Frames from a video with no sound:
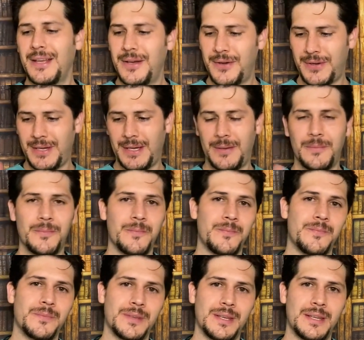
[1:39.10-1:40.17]
Okay,
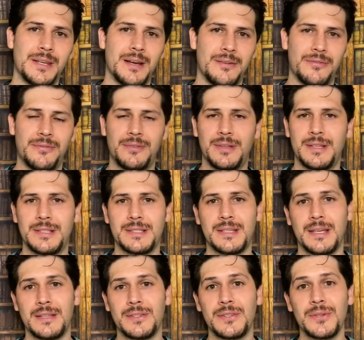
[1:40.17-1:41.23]
enough. Let's
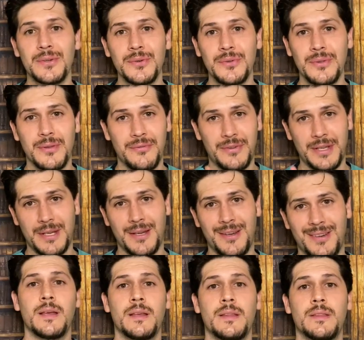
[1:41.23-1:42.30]
get to the
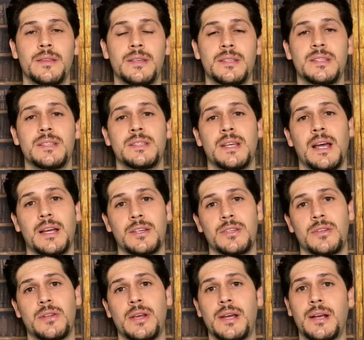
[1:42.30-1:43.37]
video. This is
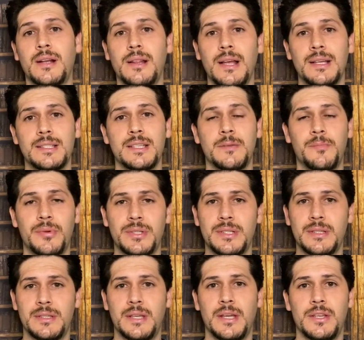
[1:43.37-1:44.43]
actually a classic
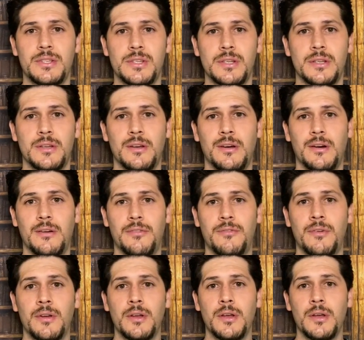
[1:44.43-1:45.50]
presentation of
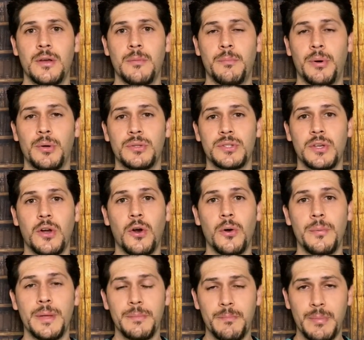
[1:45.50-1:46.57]

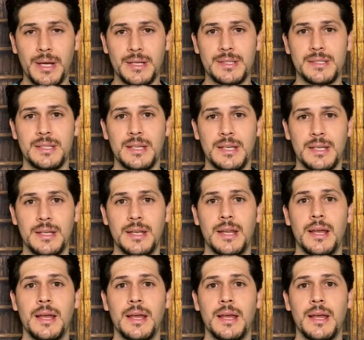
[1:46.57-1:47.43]
post-COVID vaccine